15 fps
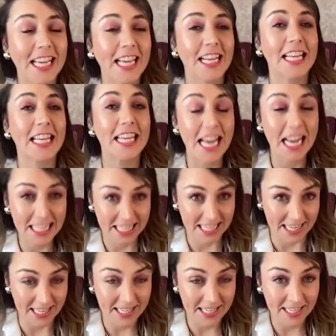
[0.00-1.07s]
get
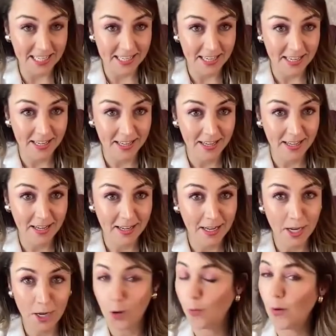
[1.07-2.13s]
yeses
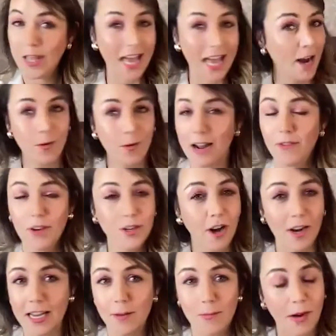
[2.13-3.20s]
without ever
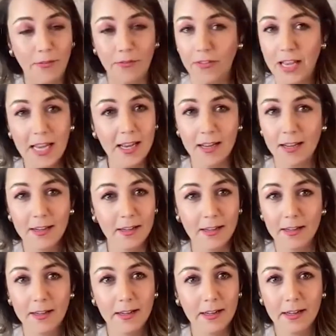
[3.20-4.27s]
talking about fee
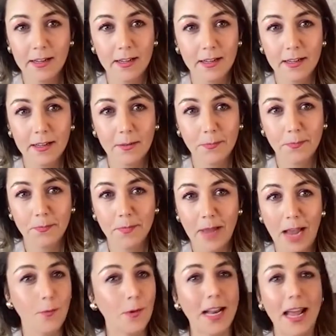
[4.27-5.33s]

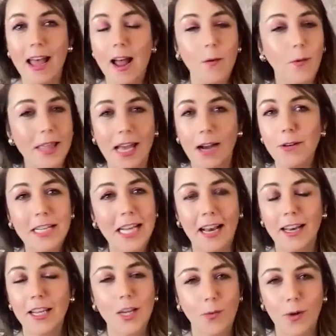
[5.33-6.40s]
and without
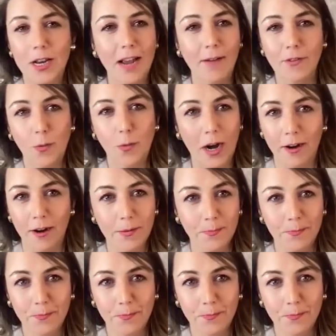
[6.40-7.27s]
telling you what you have to wear.